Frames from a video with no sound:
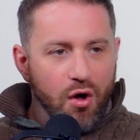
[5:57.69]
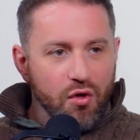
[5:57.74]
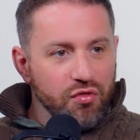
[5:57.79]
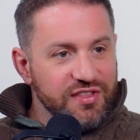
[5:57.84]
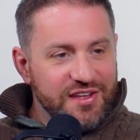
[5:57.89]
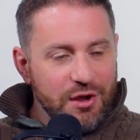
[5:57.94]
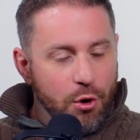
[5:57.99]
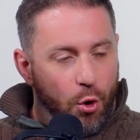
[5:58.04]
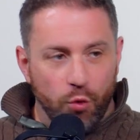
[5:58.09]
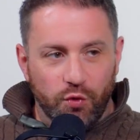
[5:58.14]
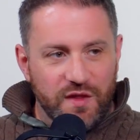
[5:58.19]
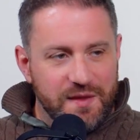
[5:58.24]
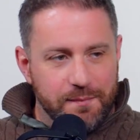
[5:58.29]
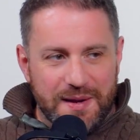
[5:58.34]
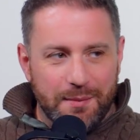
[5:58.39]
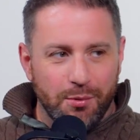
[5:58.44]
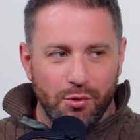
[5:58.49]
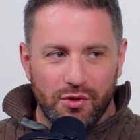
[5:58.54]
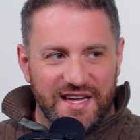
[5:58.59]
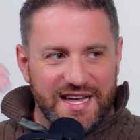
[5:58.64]
the only
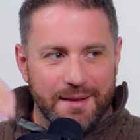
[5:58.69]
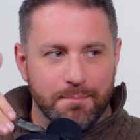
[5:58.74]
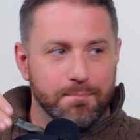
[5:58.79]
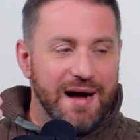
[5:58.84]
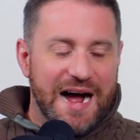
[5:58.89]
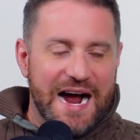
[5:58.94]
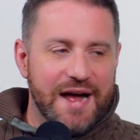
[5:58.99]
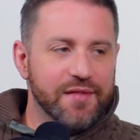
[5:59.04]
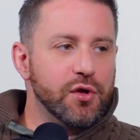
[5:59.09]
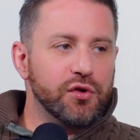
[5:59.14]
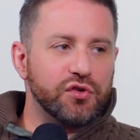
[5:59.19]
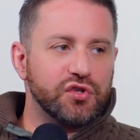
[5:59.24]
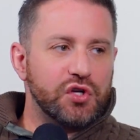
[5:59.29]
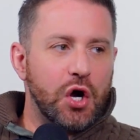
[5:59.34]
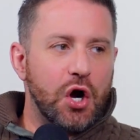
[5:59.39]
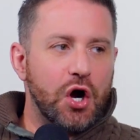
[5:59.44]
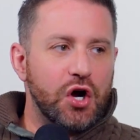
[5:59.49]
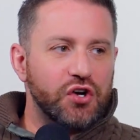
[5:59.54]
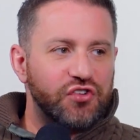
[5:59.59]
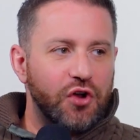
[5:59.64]
people that can buy those
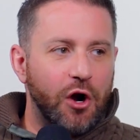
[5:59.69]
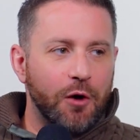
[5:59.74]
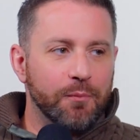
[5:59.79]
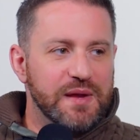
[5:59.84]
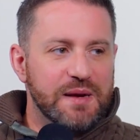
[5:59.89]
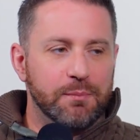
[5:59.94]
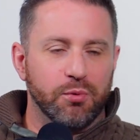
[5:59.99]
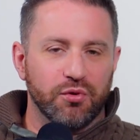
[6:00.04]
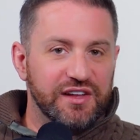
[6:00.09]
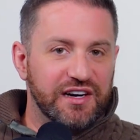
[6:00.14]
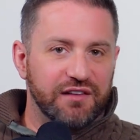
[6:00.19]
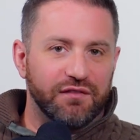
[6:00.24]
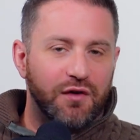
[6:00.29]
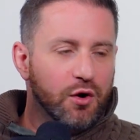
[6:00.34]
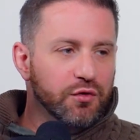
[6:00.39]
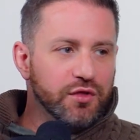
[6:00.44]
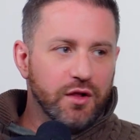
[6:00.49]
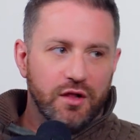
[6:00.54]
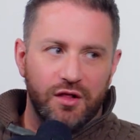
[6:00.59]
cars are people that have owned the